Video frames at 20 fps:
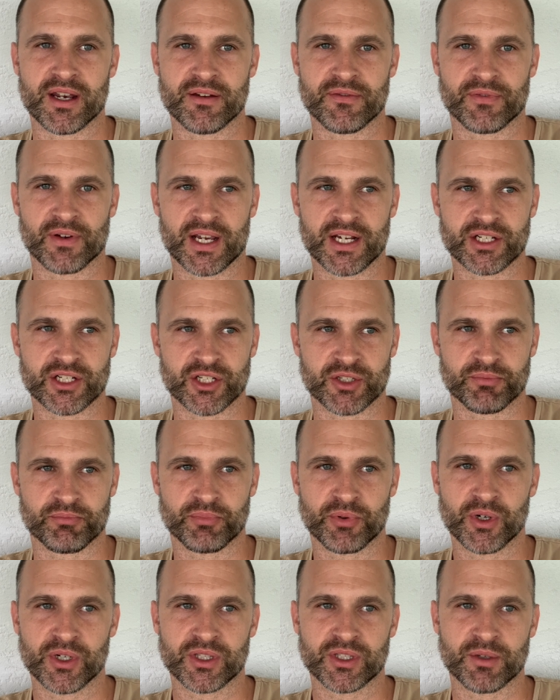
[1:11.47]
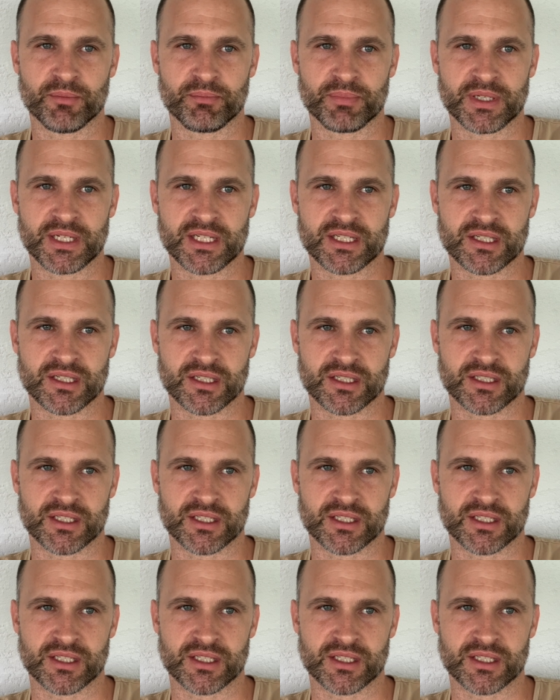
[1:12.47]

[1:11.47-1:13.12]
If I just put the pieces